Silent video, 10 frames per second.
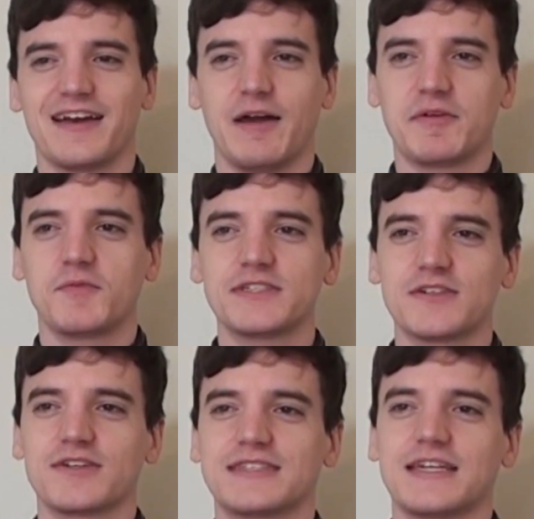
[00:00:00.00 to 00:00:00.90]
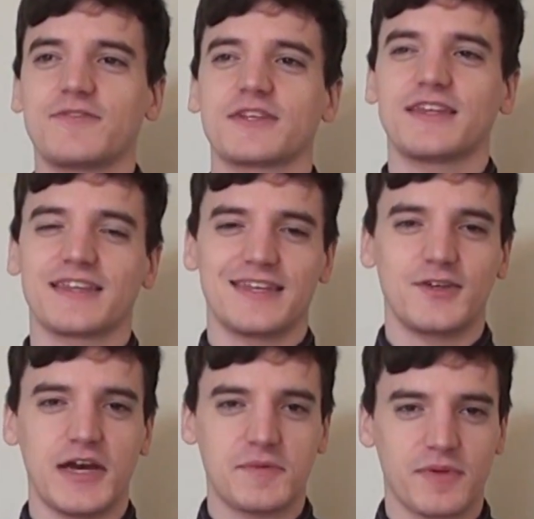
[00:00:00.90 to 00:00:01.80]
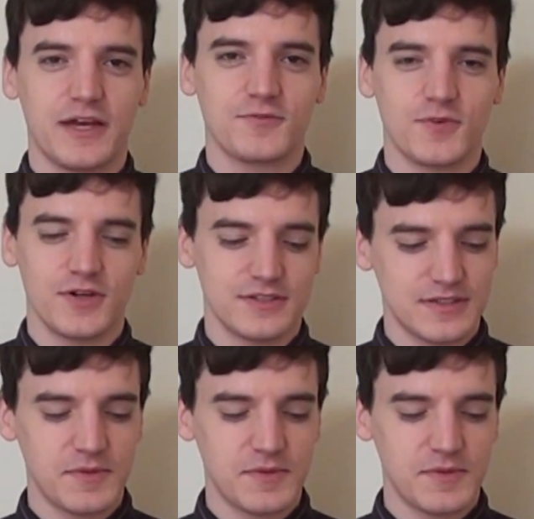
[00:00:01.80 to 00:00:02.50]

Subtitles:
I mean, we sort of did everything that you had planned for us.